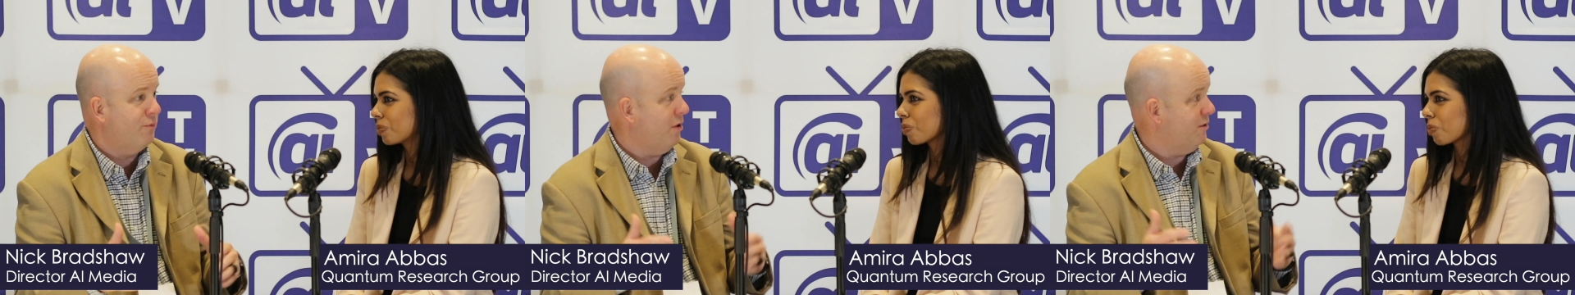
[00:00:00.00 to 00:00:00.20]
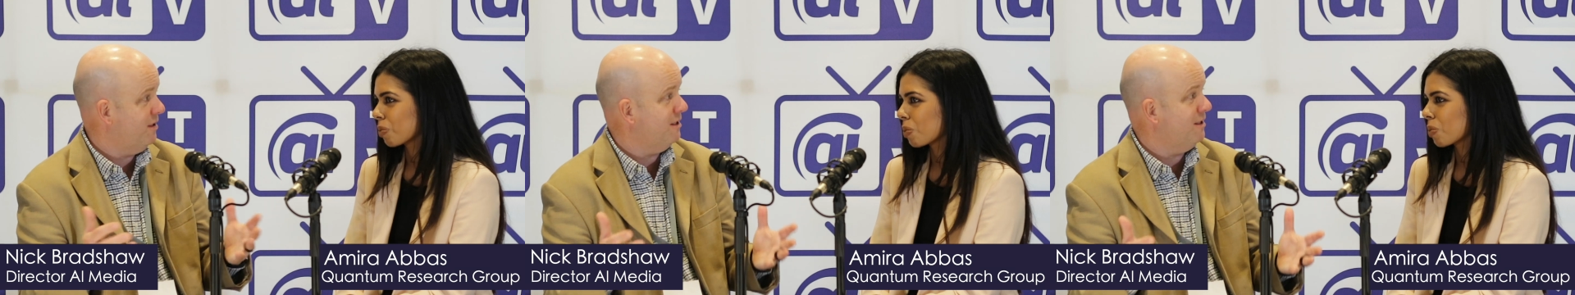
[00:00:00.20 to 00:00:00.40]

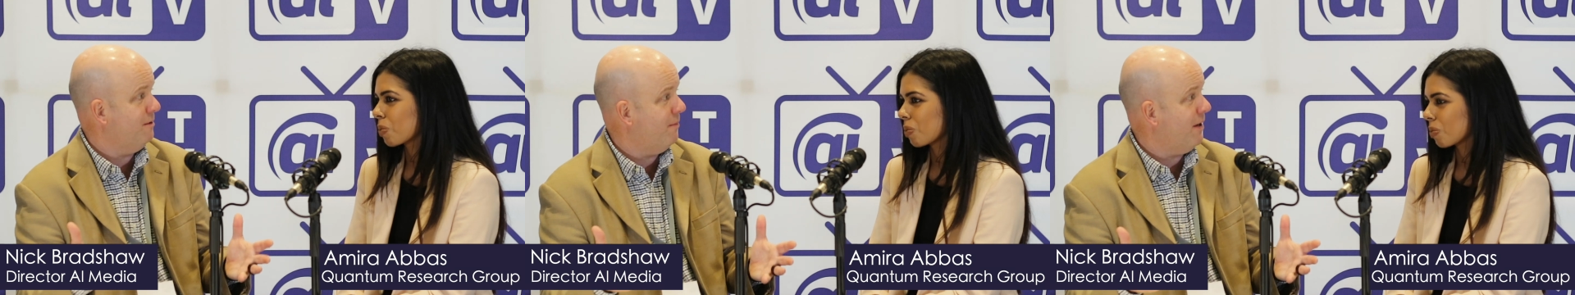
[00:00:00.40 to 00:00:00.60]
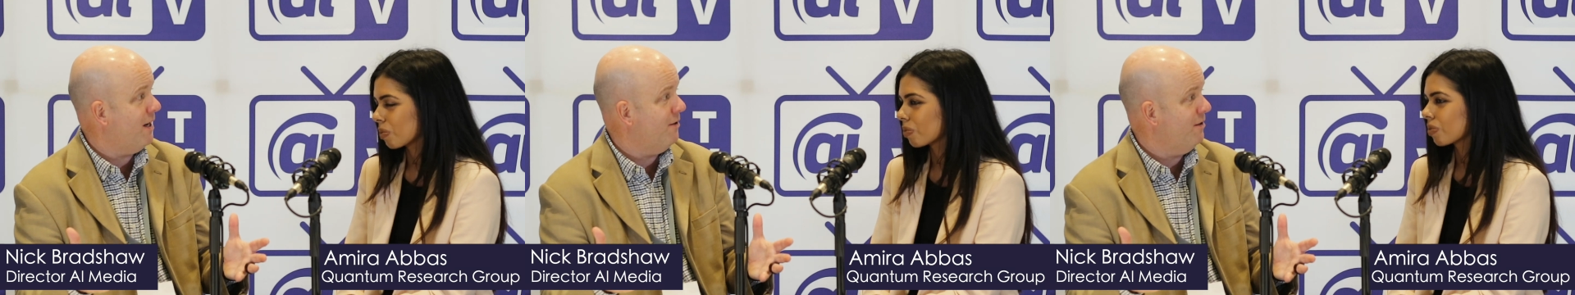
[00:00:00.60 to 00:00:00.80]

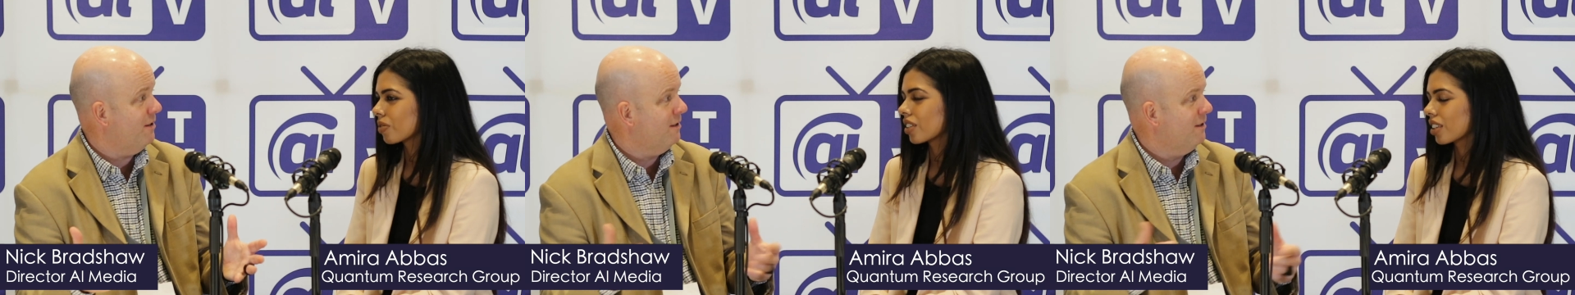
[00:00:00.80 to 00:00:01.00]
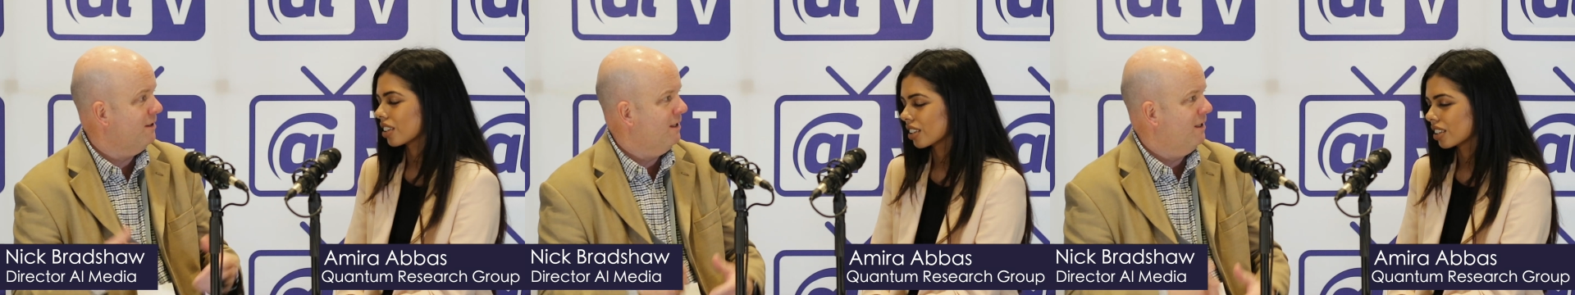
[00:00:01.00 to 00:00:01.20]
Speaker 1: processing
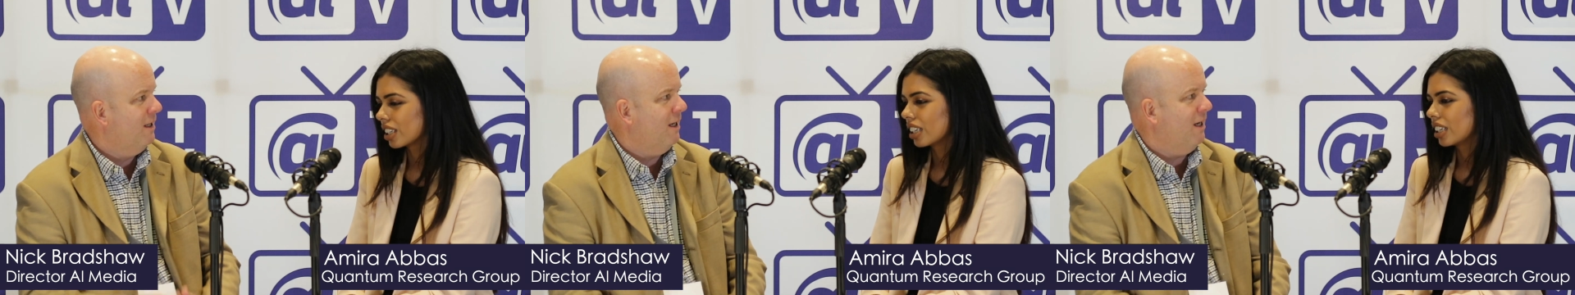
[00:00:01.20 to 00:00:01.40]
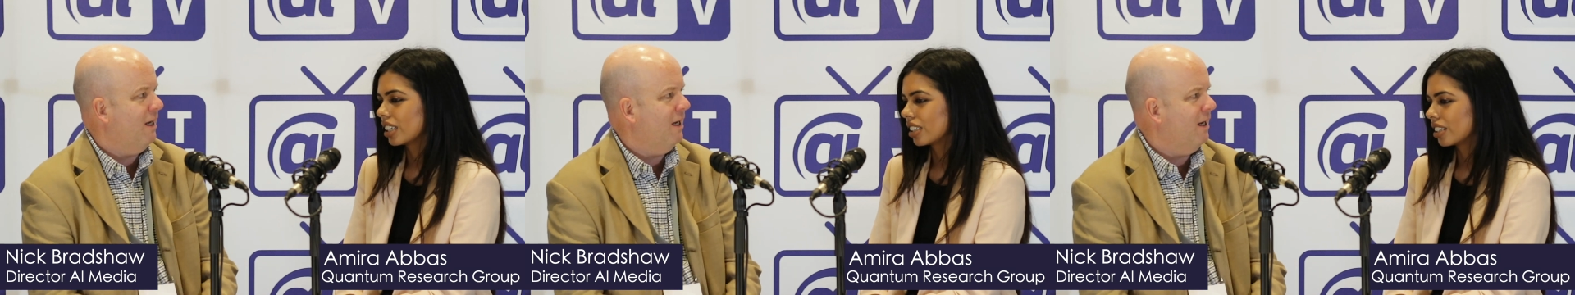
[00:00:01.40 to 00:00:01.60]
power.
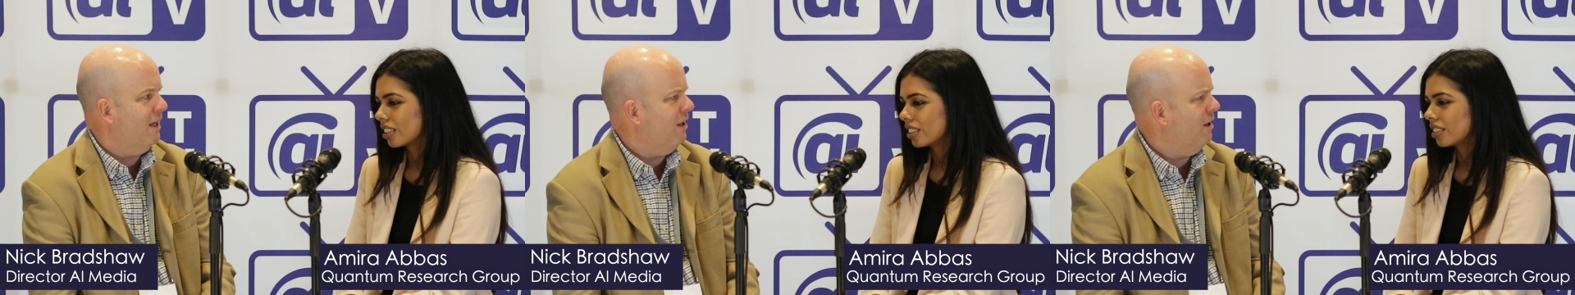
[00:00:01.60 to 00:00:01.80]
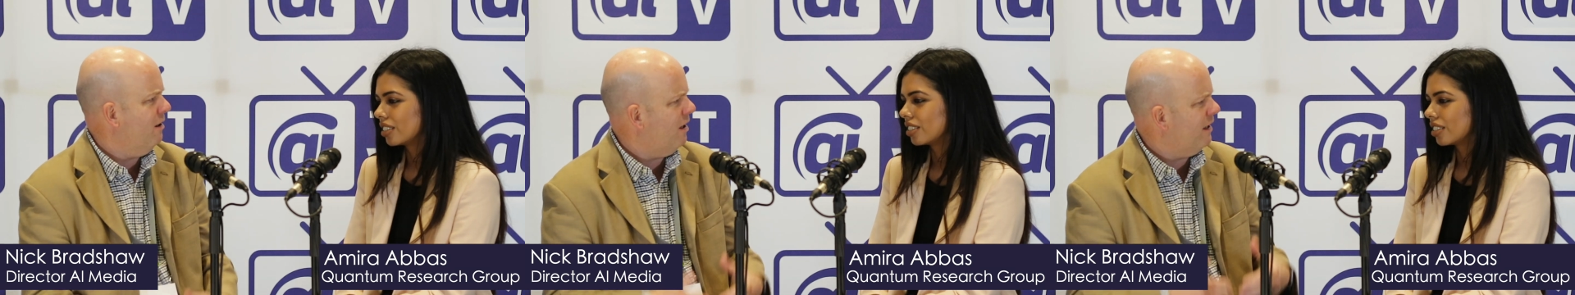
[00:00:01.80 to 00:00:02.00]

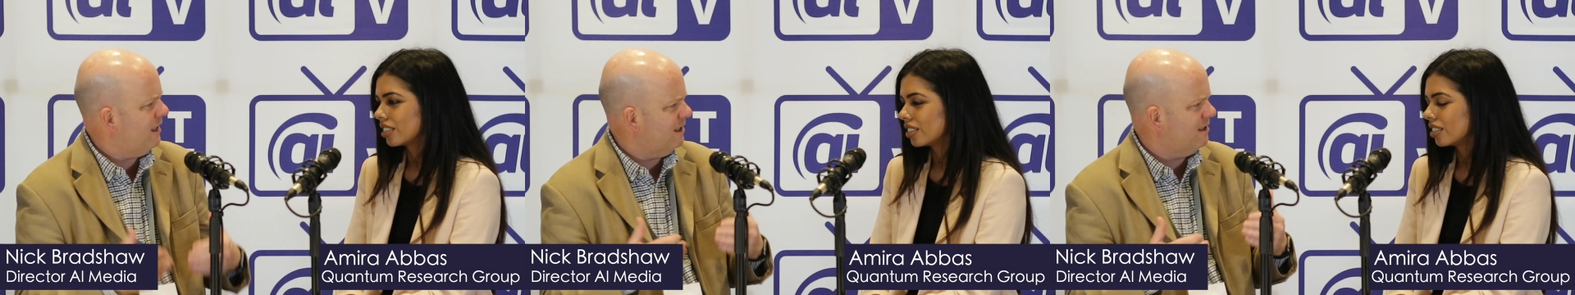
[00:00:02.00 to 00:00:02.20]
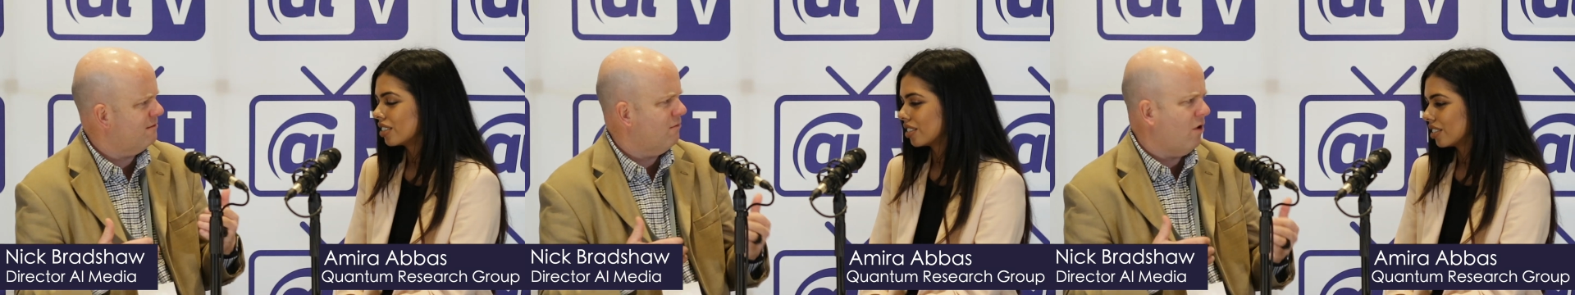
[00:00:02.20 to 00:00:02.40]
And uh, I guess